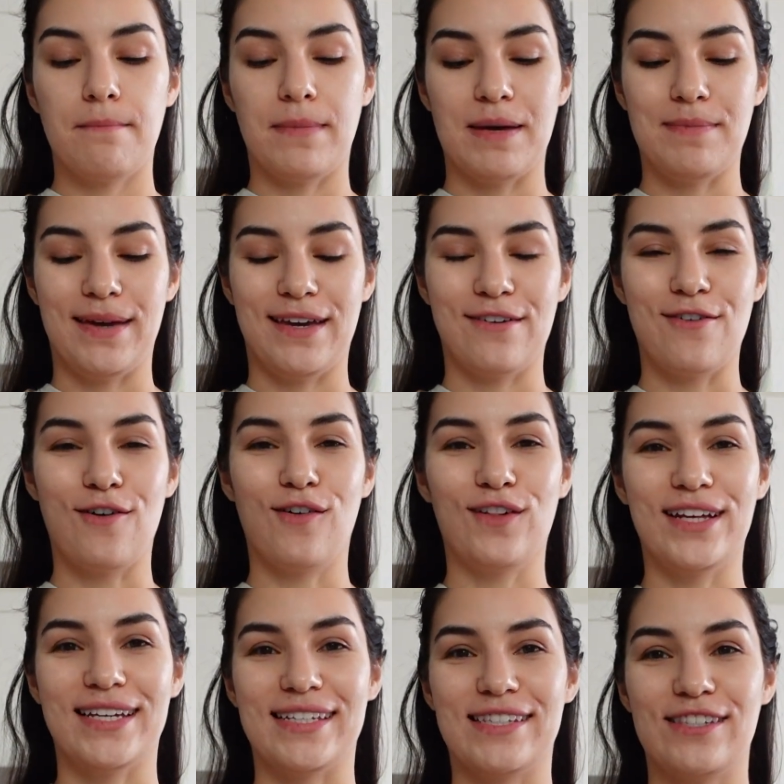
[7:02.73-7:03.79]
My main goal
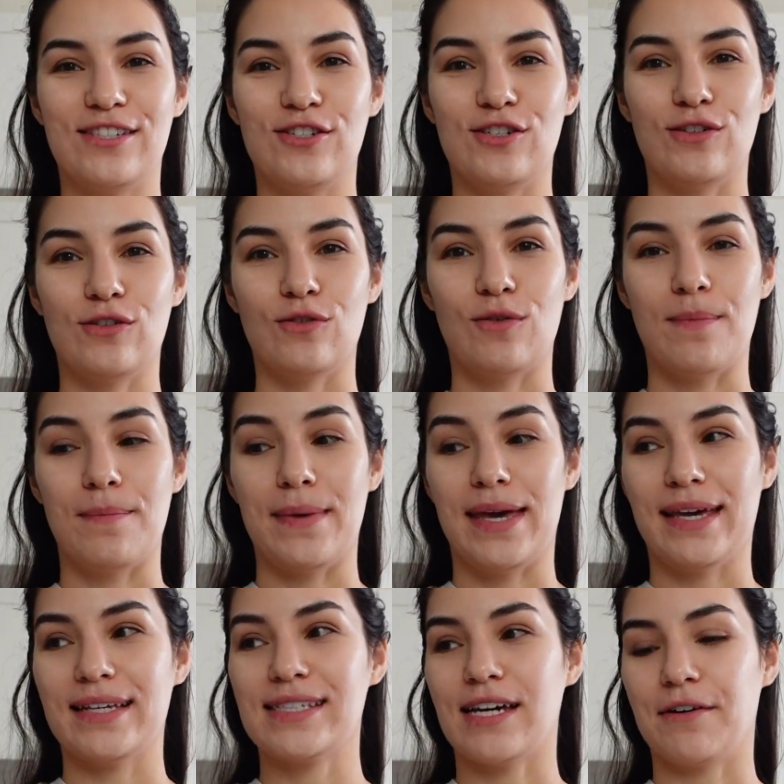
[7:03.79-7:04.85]
is to
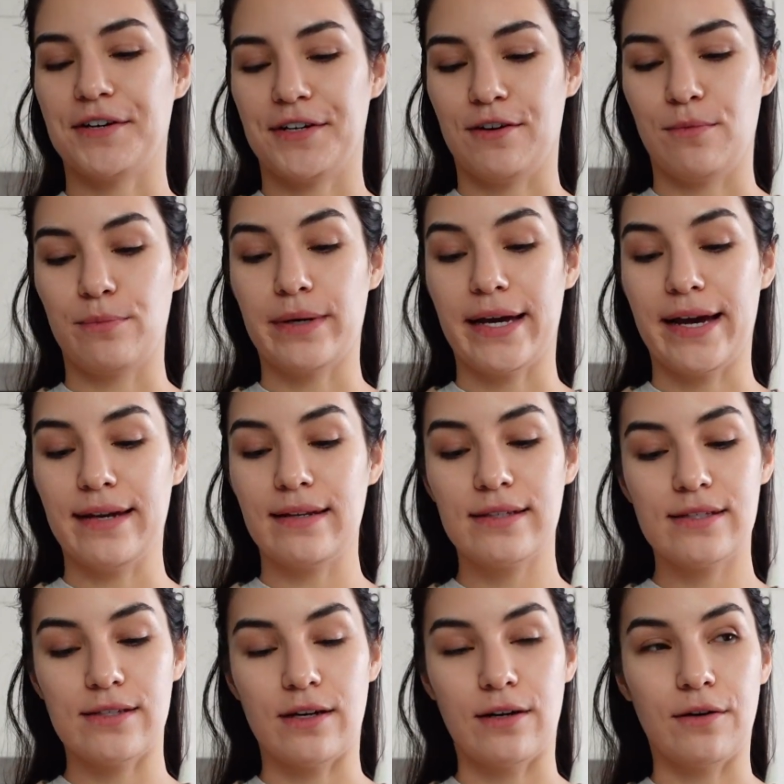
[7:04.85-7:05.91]
make sourdough bread,
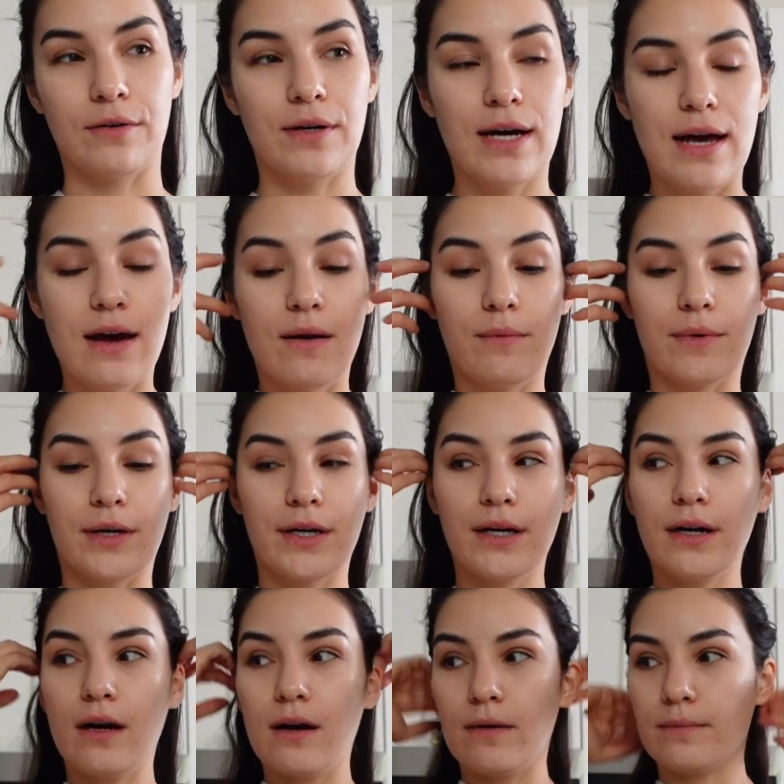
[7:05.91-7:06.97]
so
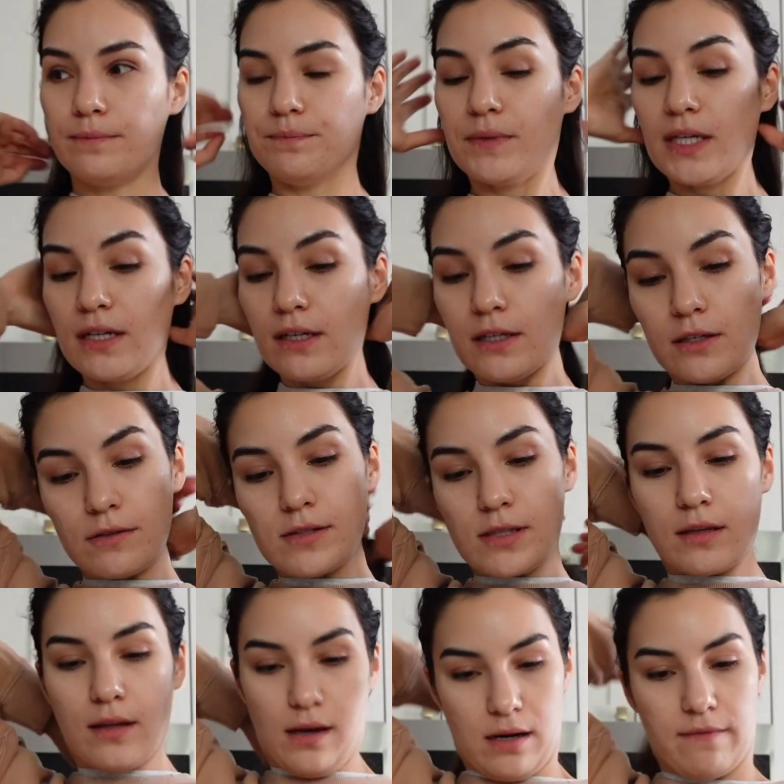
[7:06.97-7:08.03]
we're gonna use
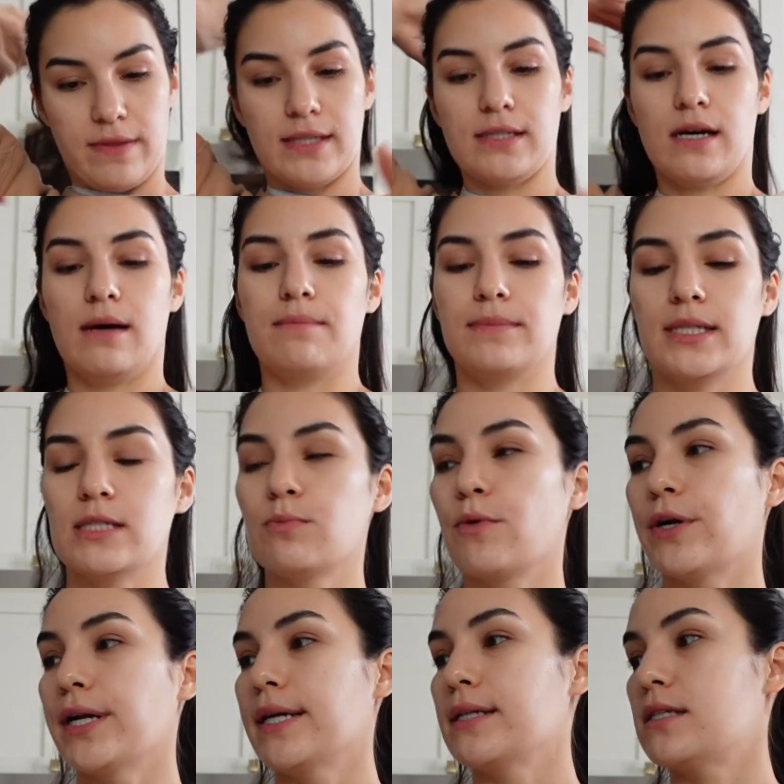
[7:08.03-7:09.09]
a lot of this up this
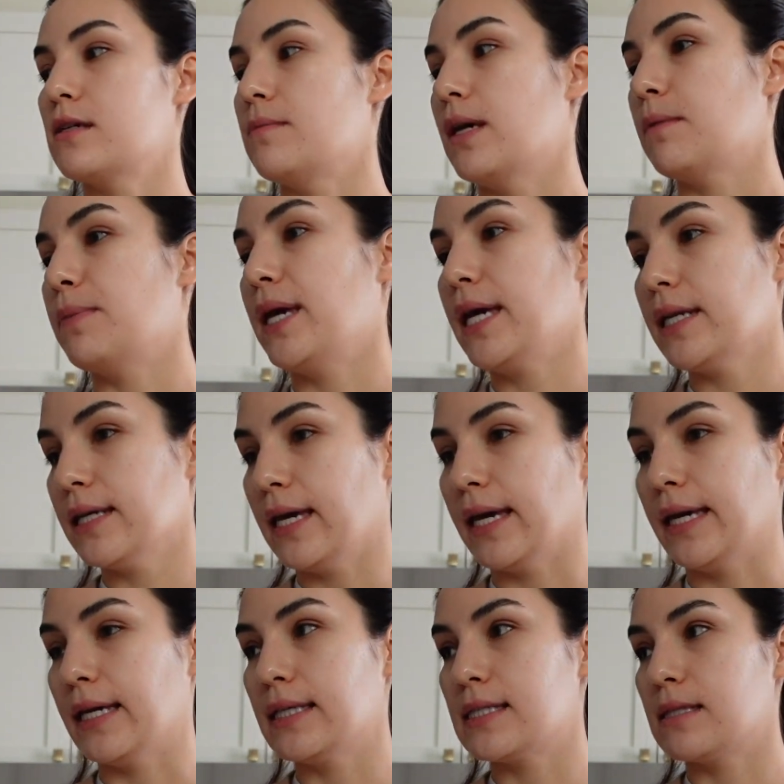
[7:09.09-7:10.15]
morning to make
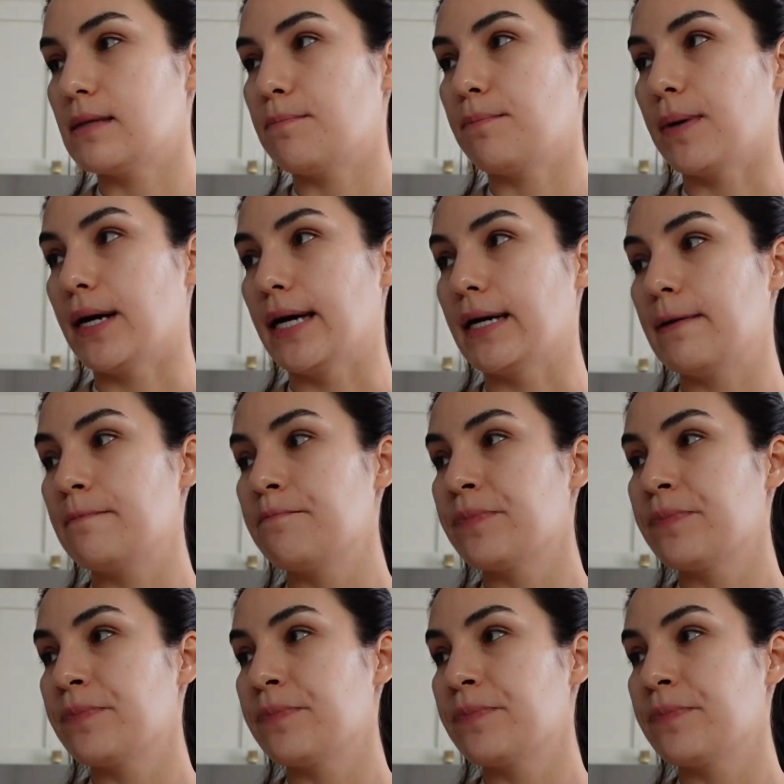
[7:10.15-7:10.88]
pancakes, but